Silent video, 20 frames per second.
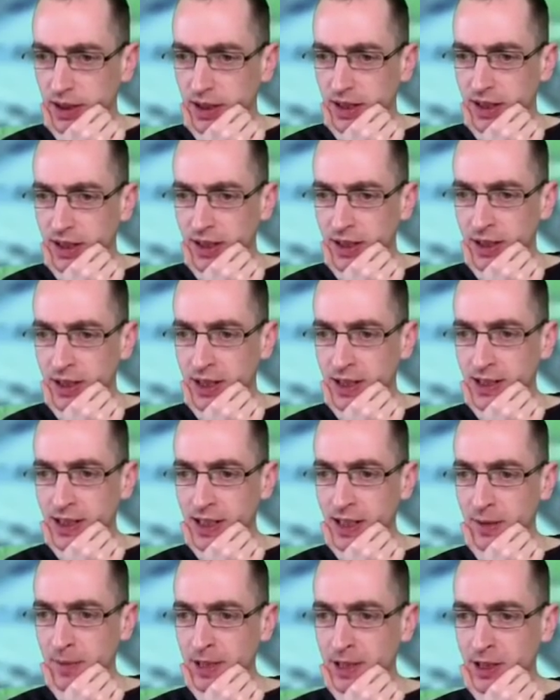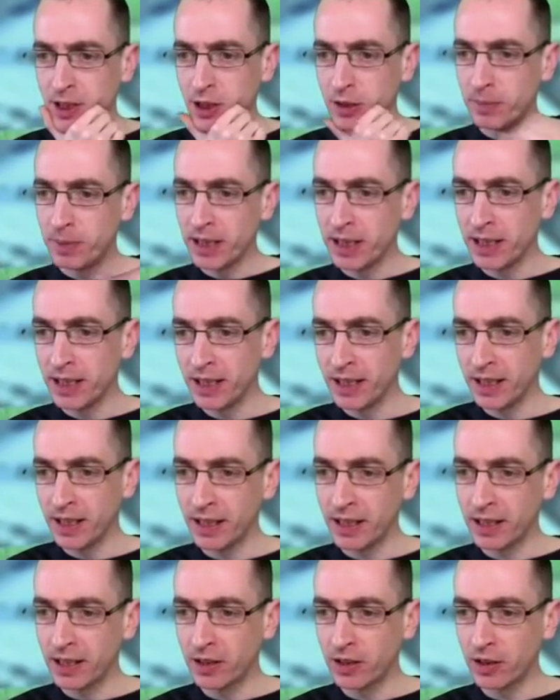You did send a message to PD
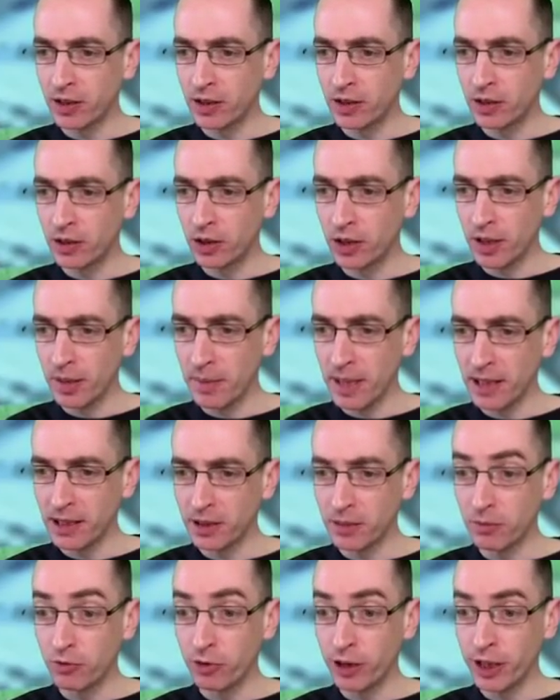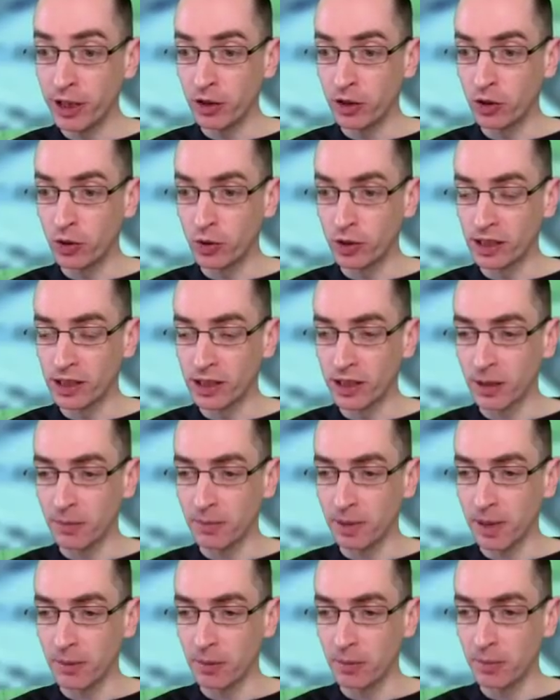that could they make some real courses like
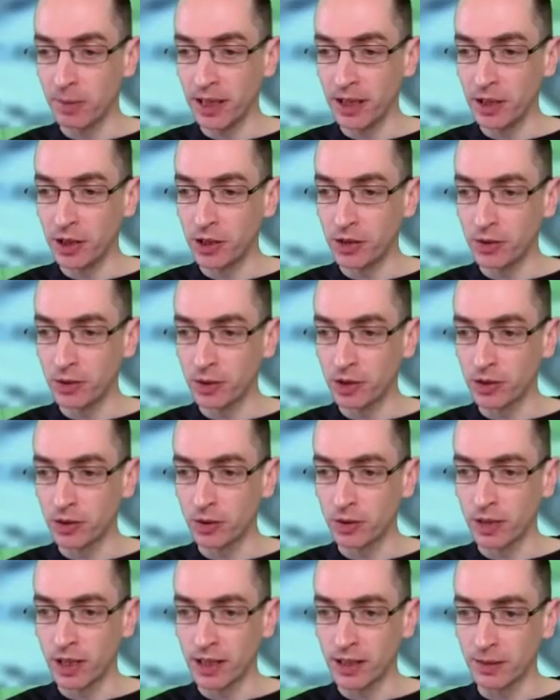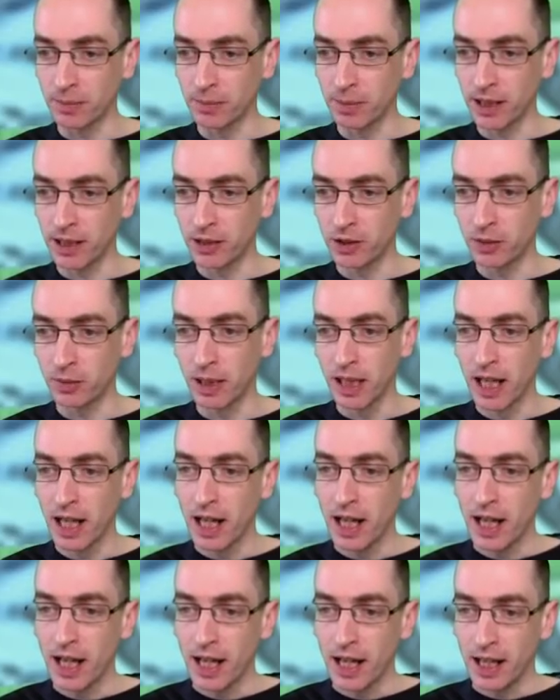Pebble Beach or Sawgrass play tournament
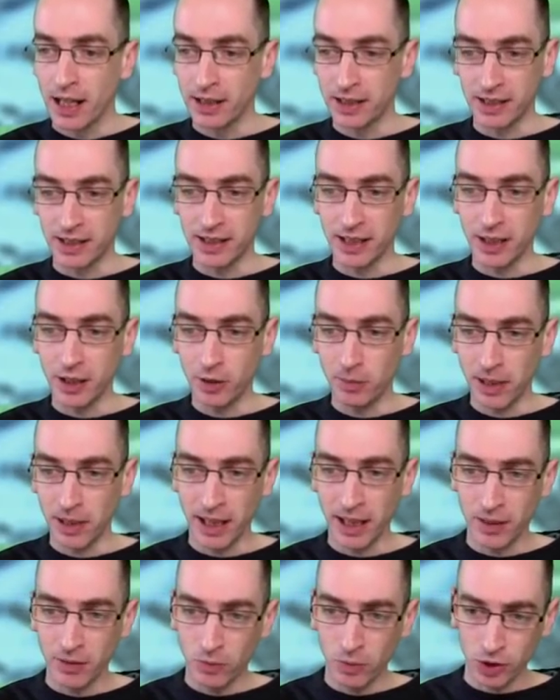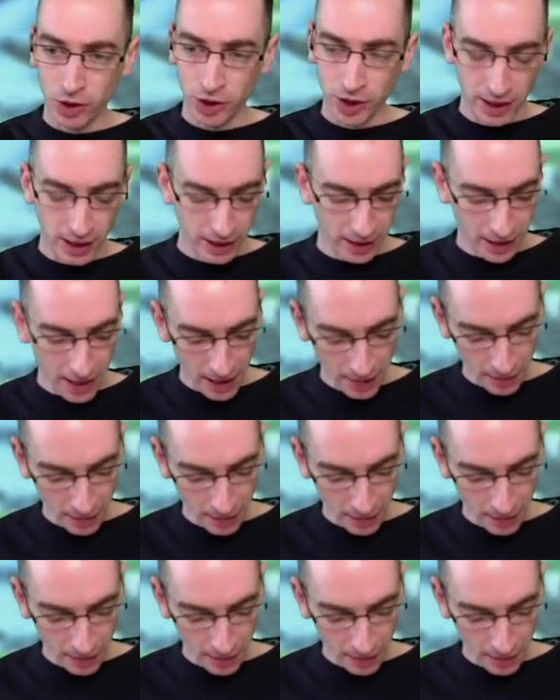as a single player? What do you think of that?